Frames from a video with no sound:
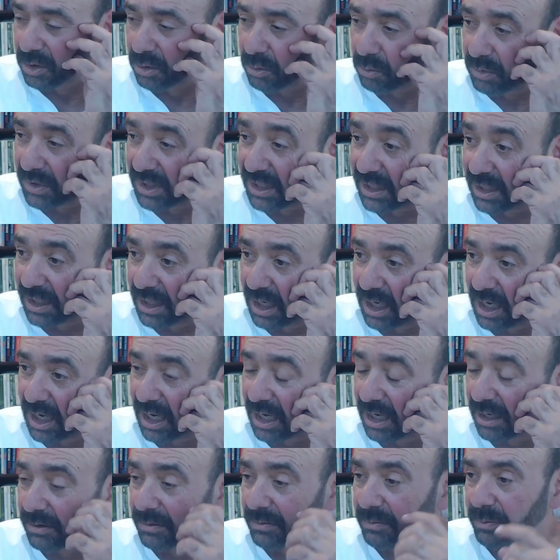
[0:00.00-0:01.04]
We
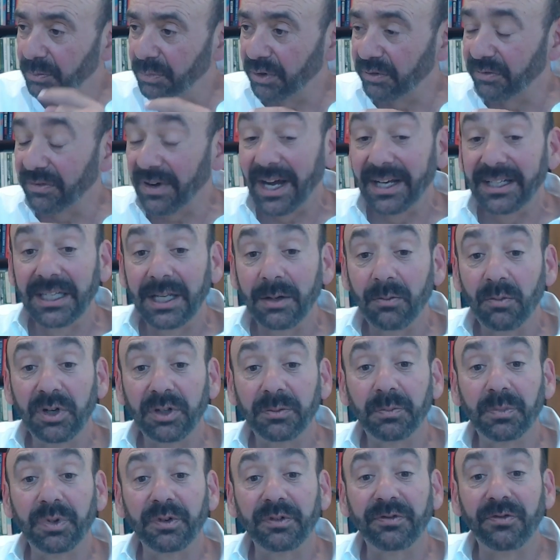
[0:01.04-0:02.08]
uh, provide them
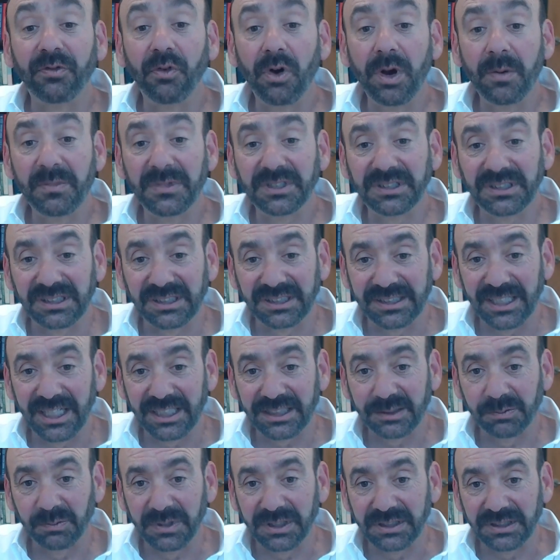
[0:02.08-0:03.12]
with performance
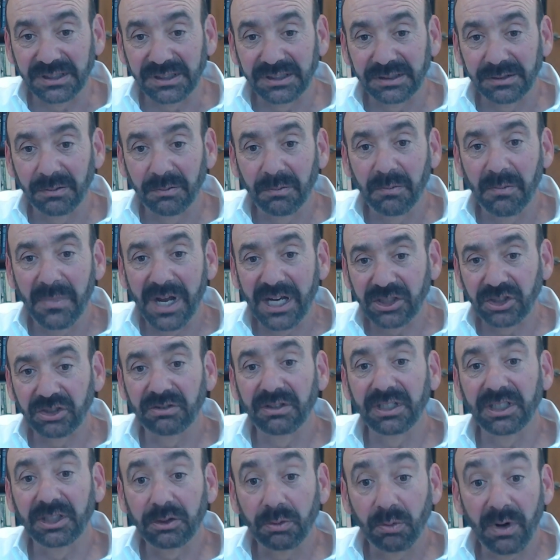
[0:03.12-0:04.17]
assessments
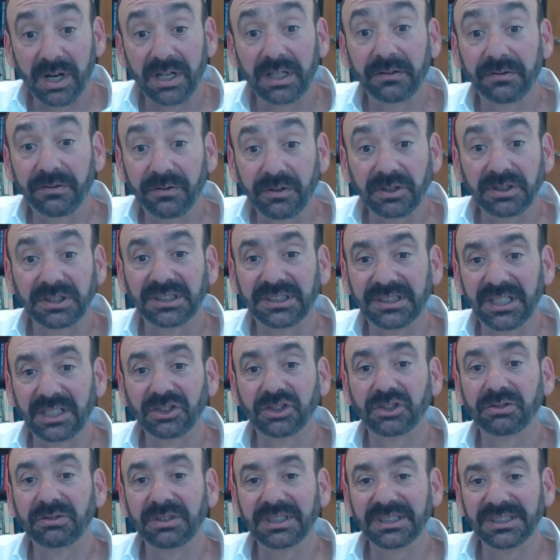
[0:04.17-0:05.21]
measuring 21st
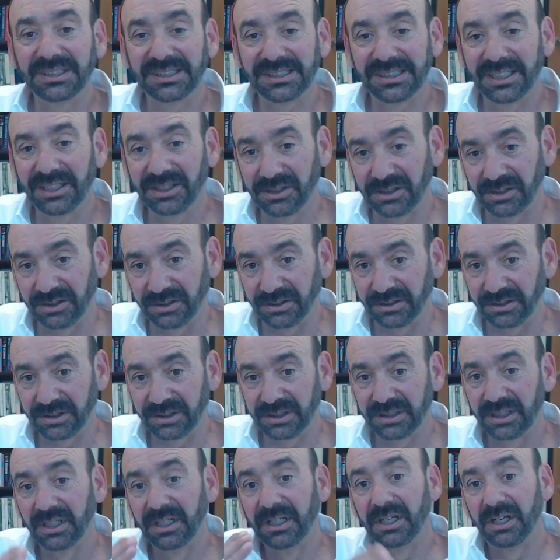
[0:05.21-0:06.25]
century skills